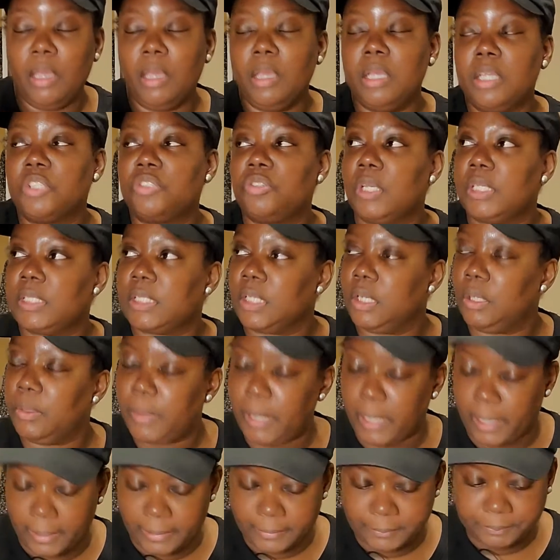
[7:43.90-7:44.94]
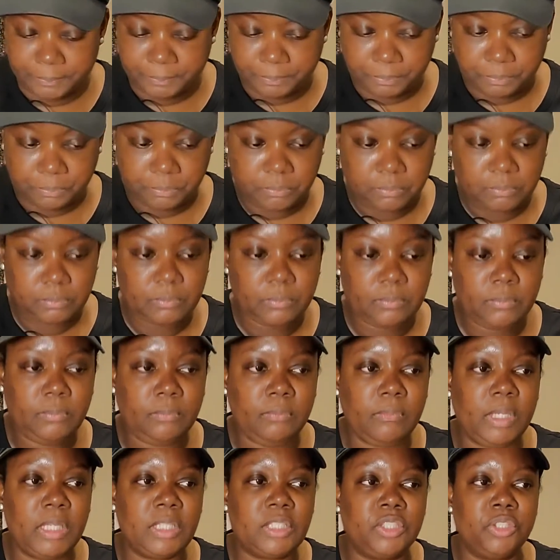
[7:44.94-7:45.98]
So I said, okay.
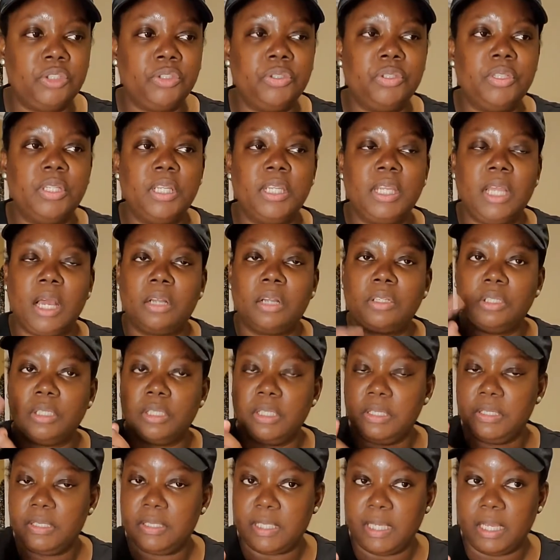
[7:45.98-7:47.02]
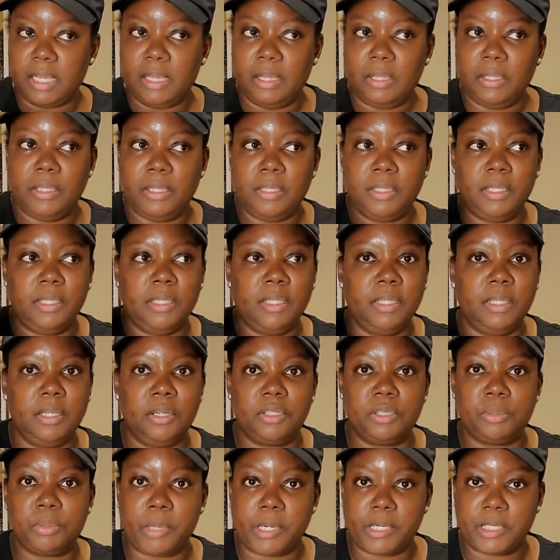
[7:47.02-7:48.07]
So the doctor leaves out,
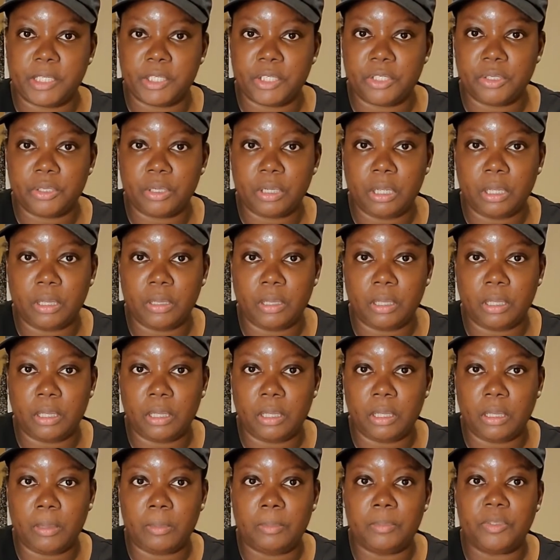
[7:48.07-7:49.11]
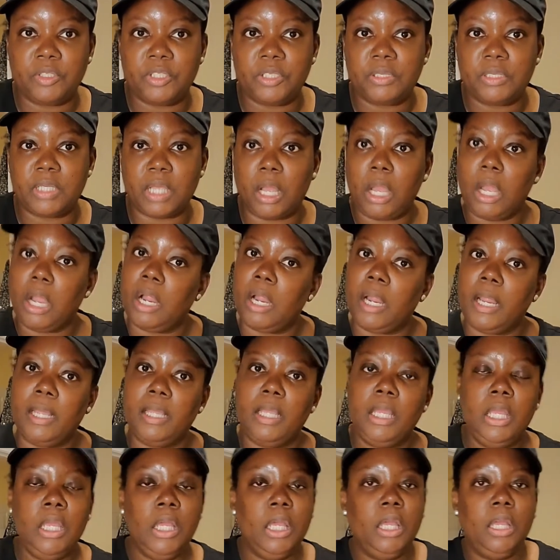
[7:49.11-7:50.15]
nurse practitioner. She's like, all right,
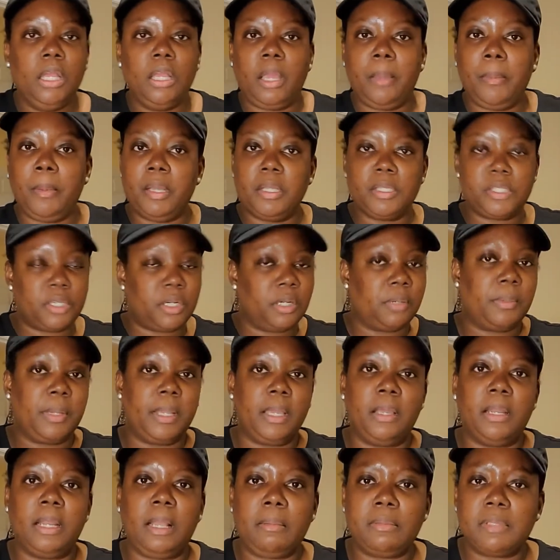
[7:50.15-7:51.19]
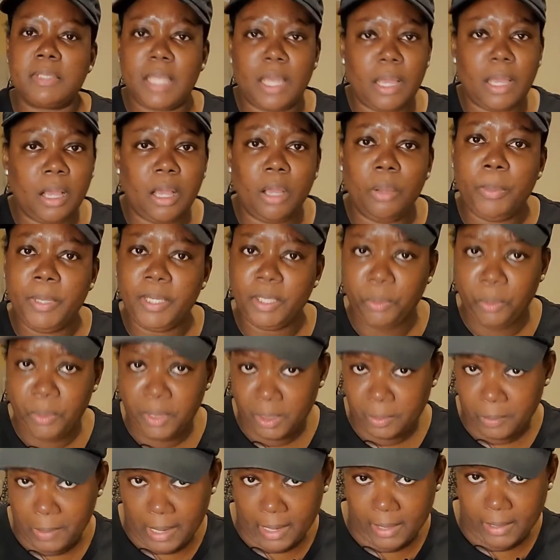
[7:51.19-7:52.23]
come on, turn around. I was like, oh, we doing it
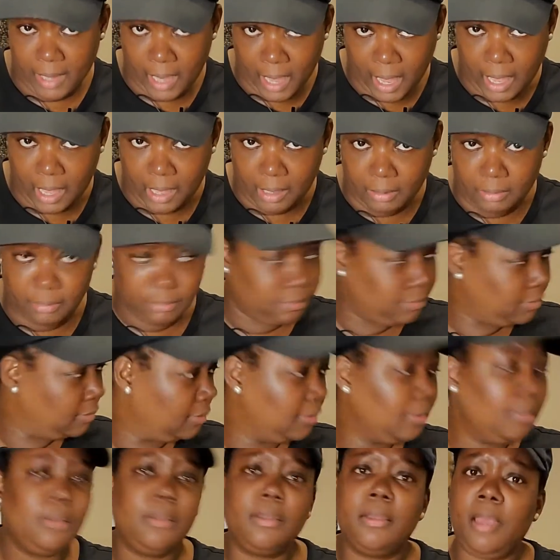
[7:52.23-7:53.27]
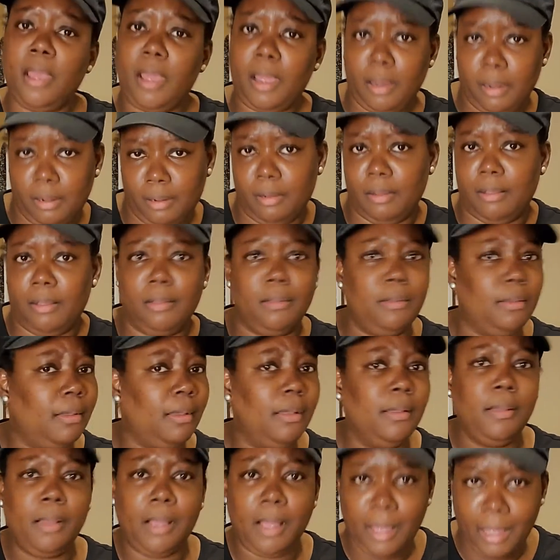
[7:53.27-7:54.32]
right now, girl.
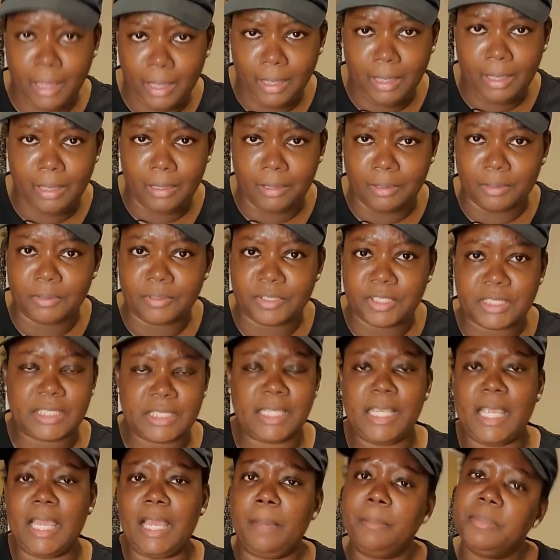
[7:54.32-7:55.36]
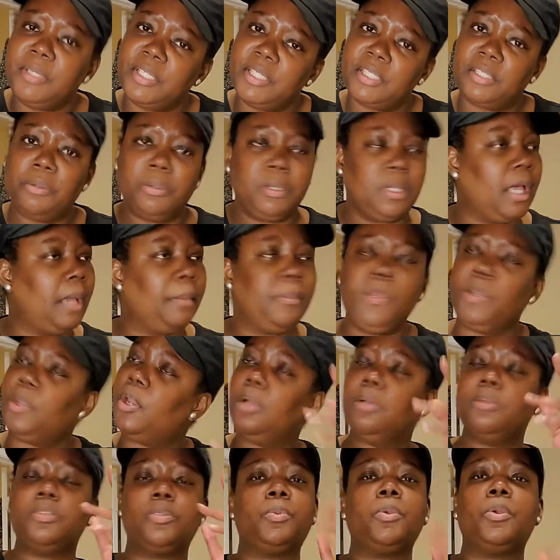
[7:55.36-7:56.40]
Oh, she said, yeah, I'm just gonna numb your
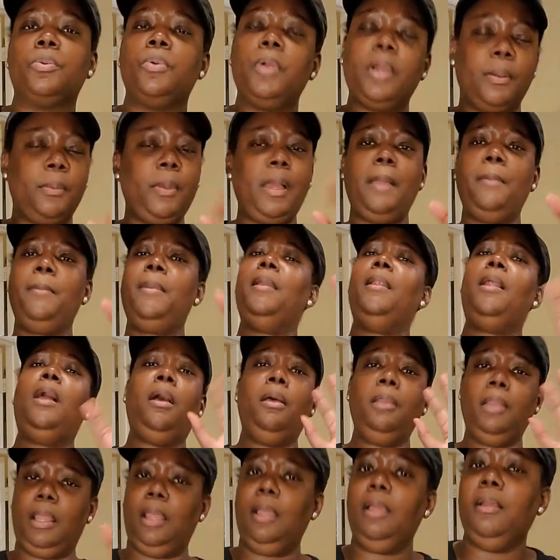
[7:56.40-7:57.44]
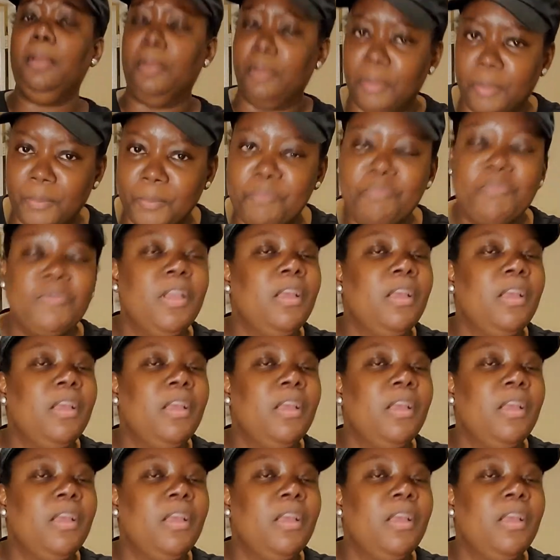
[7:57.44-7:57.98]
nose real quick. Wait a minute, hold on.